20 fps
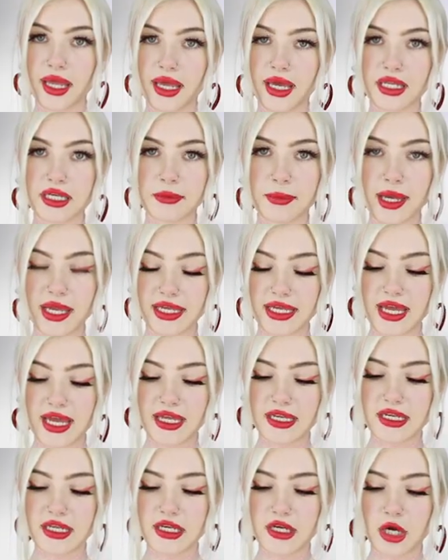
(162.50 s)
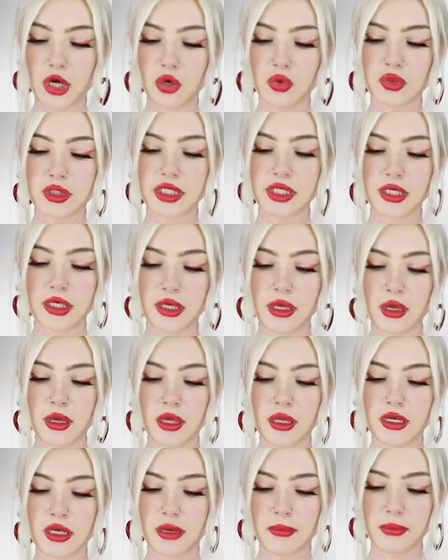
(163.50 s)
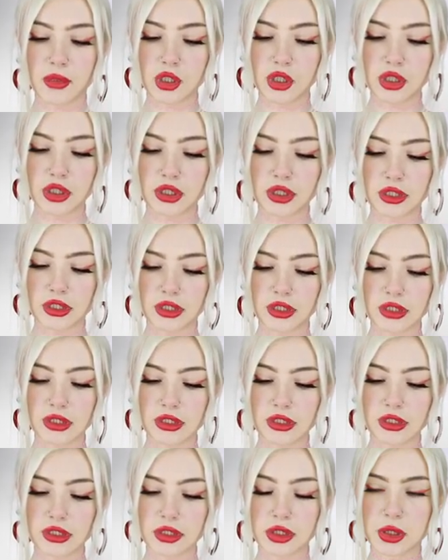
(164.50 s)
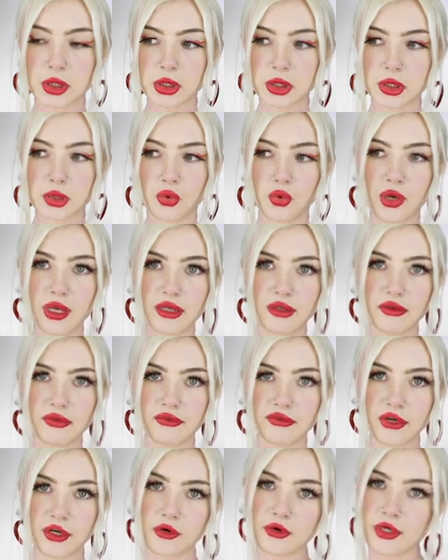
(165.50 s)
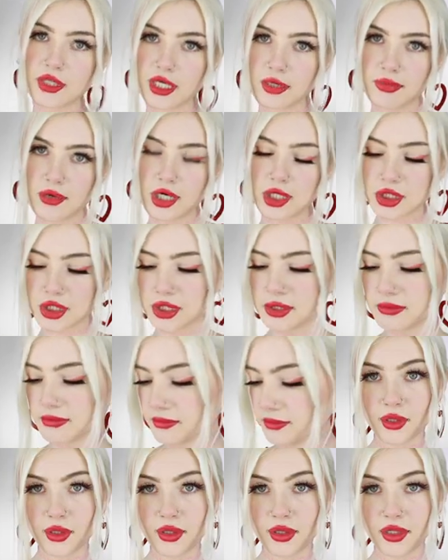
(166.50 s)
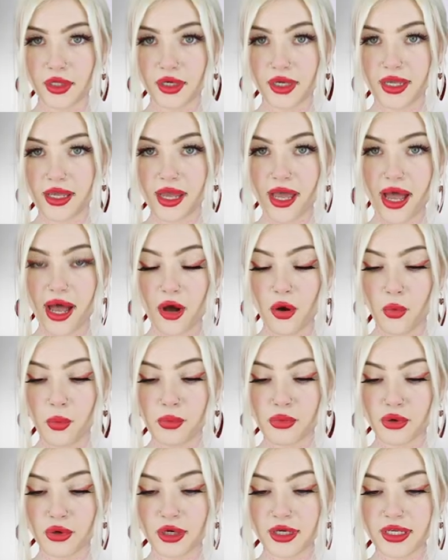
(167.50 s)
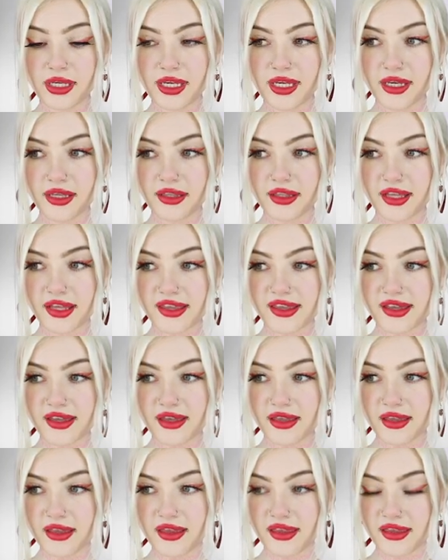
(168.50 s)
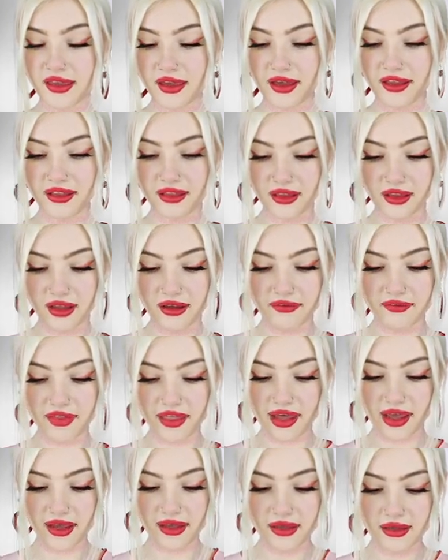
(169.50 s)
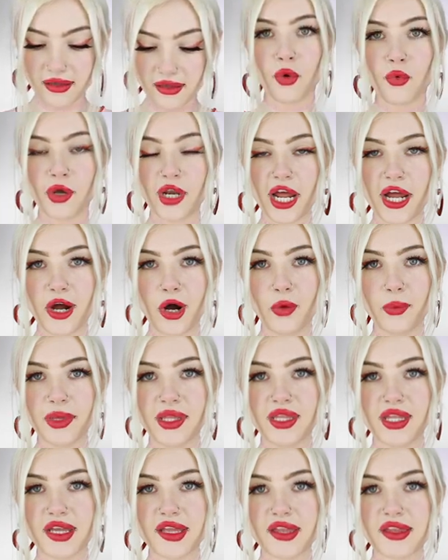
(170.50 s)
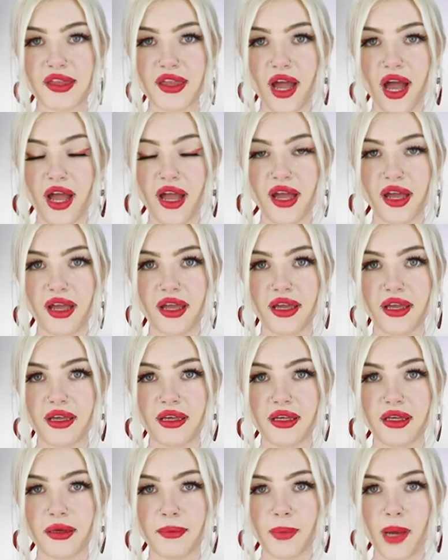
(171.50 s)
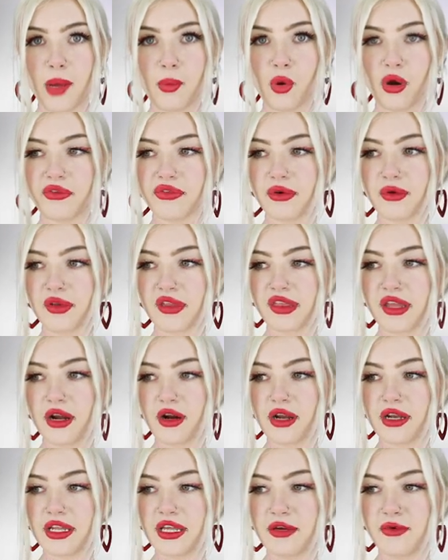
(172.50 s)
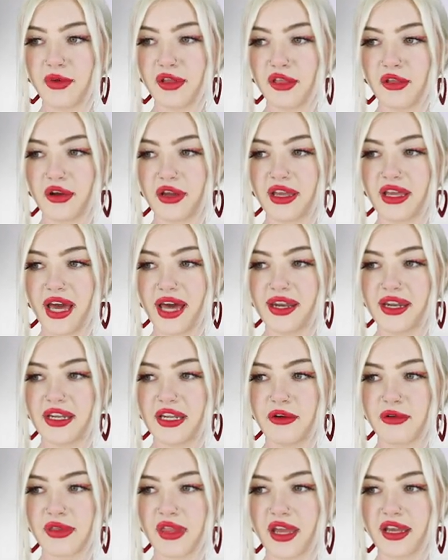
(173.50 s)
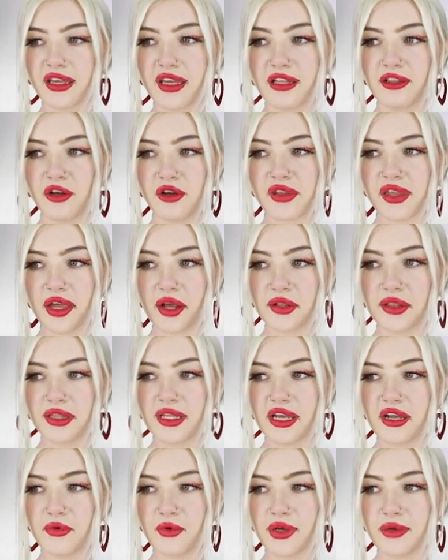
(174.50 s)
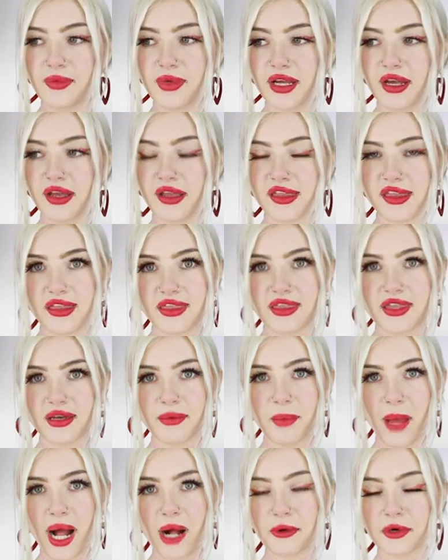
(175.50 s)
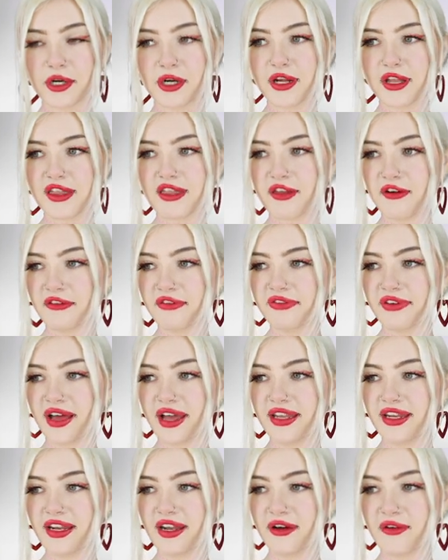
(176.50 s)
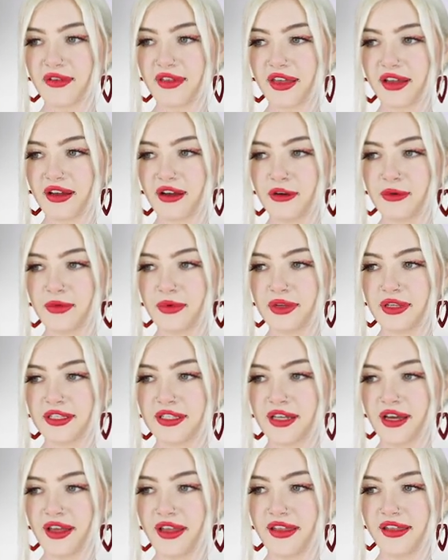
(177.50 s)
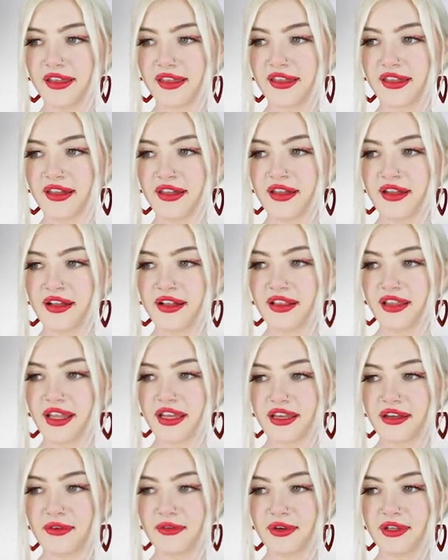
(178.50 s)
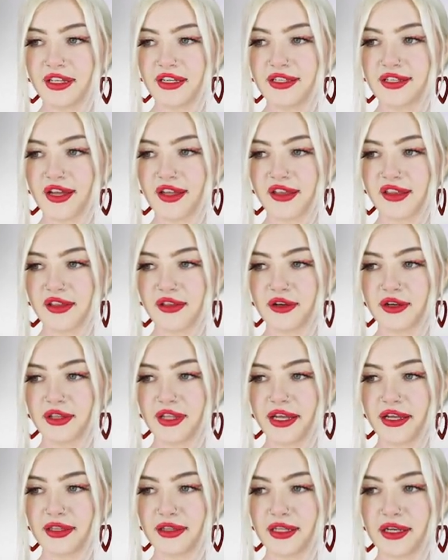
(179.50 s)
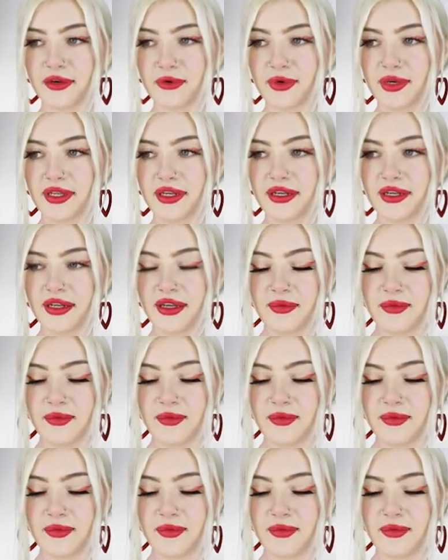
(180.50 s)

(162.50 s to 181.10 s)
and my Candy Coat number 12 acrylic brush. Look at how pretty this is. I love that. When I opened this, I my boyfriend was there and he was looking at it and he was like, it looks like liquid because the powder is so fine. And I was like, oh, it does. Like it really does look like liquid